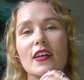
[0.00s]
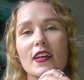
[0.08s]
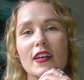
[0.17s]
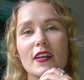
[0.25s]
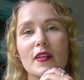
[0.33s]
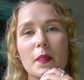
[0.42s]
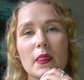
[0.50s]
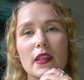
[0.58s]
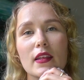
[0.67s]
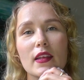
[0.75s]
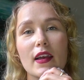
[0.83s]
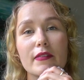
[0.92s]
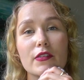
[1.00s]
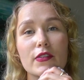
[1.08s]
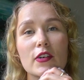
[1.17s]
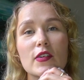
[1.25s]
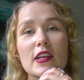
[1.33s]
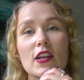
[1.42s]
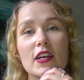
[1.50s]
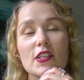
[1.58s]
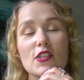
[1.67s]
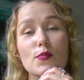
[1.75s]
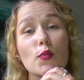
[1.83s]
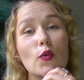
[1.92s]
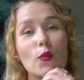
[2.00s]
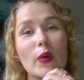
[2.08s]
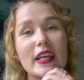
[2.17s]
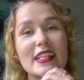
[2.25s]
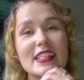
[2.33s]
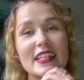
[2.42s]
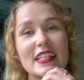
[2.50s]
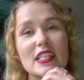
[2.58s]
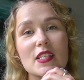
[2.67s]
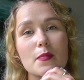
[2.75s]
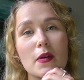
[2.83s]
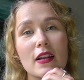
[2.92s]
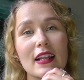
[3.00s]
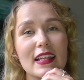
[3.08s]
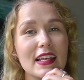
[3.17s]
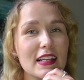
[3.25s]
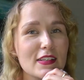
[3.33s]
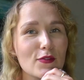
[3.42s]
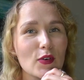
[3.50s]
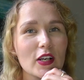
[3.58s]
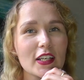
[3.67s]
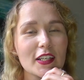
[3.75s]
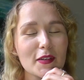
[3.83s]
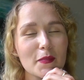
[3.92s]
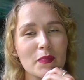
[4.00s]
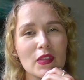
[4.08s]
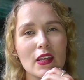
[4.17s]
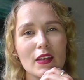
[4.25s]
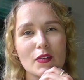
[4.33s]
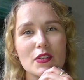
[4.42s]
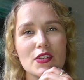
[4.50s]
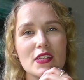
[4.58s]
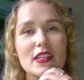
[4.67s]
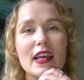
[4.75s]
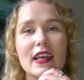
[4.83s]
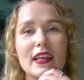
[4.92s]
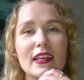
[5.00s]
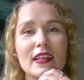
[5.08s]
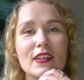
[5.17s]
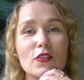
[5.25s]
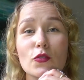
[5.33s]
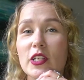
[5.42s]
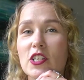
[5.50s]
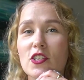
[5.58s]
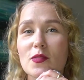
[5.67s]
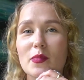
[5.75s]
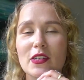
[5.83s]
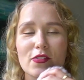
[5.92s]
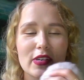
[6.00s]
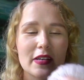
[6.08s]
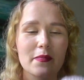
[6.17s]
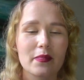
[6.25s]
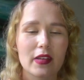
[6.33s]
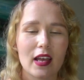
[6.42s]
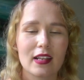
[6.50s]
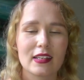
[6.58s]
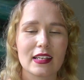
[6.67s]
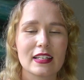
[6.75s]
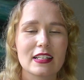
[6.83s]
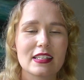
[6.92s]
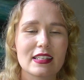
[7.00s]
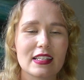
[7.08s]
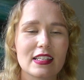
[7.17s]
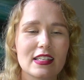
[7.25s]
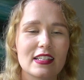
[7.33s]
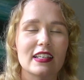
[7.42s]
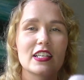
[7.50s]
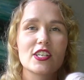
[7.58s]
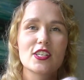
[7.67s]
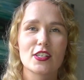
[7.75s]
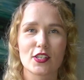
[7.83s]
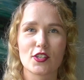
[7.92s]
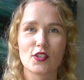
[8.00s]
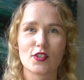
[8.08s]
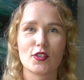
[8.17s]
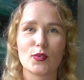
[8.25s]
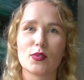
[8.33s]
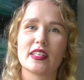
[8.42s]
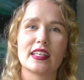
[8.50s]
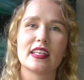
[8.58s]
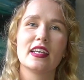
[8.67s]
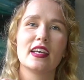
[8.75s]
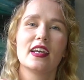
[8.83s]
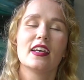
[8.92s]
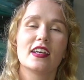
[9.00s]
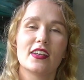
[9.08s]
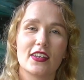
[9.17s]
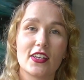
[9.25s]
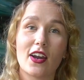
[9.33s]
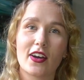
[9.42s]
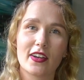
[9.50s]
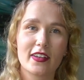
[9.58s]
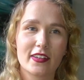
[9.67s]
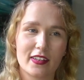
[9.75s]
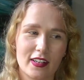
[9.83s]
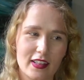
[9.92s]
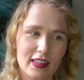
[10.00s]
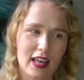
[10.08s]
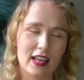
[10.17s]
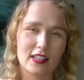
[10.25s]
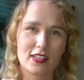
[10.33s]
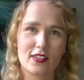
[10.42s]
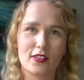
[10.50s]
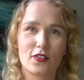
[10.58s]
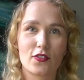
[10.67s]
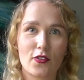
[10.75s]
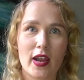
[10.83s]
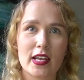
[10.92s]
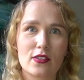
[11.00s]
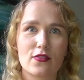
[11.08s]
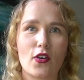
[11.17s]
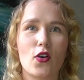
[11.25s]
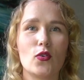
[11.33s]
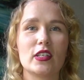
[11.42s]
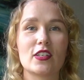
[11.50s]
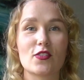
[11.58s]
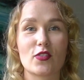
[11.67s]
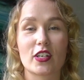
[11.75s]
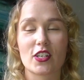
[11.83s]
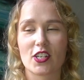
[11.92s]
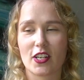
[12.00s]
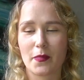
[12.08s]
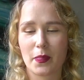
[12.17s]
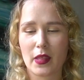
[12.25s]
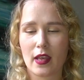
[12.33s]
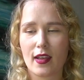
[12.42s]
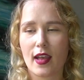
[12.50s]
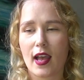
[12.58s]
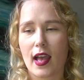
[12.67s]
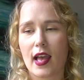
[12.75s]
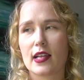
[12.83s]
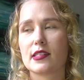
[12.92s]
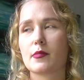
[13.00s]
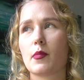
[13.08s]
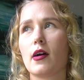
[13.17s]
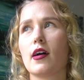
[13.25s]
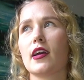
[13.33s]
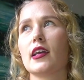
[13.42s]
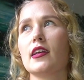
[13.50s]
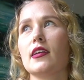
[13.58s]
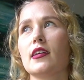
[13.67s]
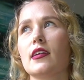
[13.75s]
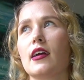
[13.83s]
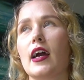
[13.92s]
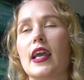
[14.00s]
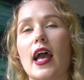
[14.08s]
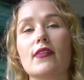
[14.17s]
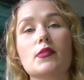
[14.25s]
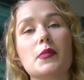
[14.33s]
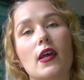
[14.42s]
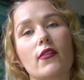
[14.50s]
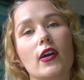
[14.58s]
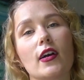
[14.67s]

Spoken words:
heavy fingering light sport weight. It's spun at Hillesvåg, which is a Norwegian spinnery, and it's this delicious 2D yarn that's great for holding structure. And I have a Minerva